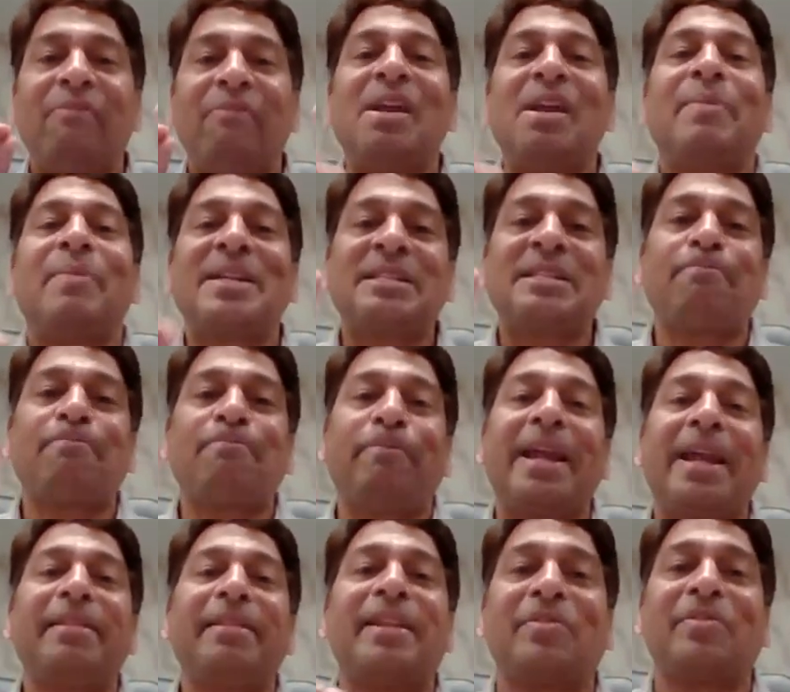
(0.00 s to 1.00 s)
we have
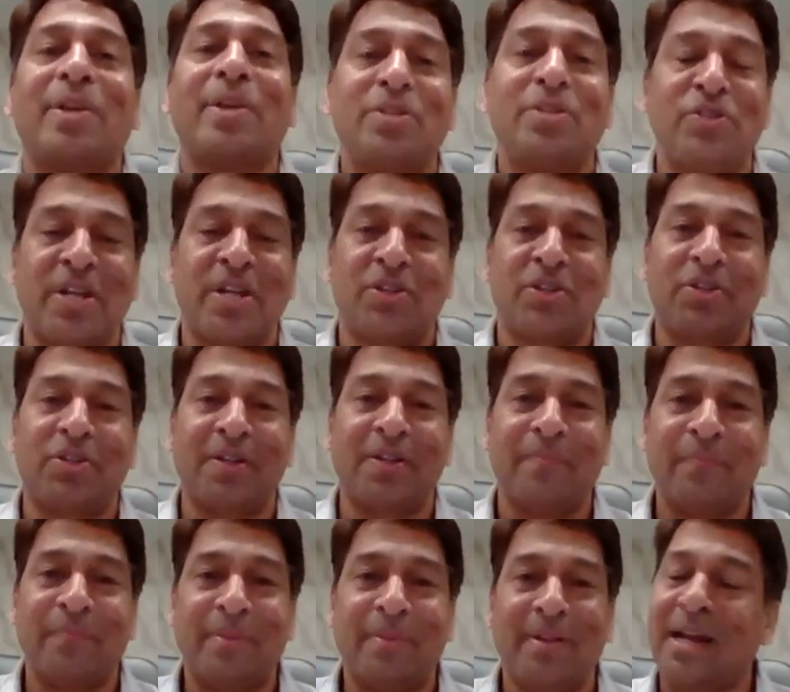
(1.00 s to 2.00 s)
explained the
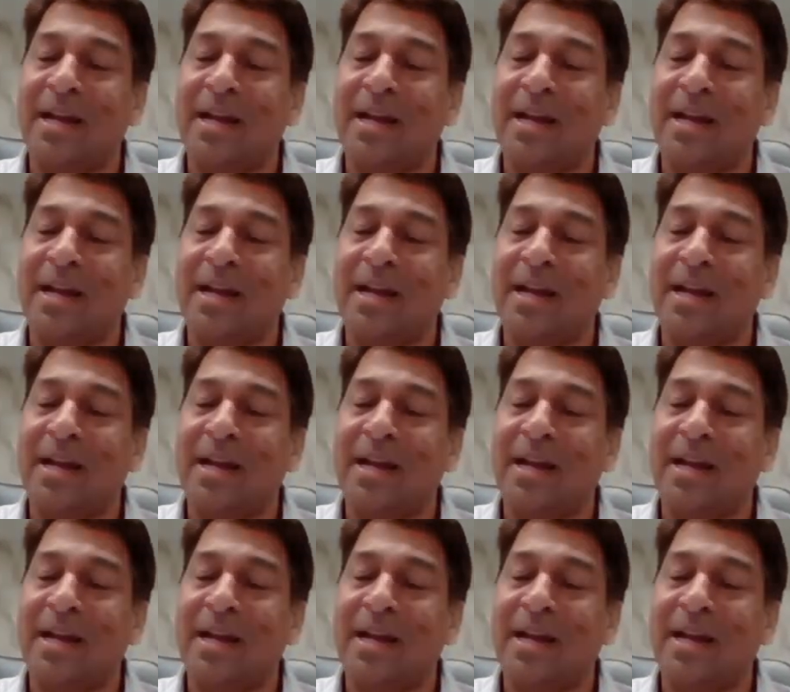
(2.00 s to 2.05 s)
transaction.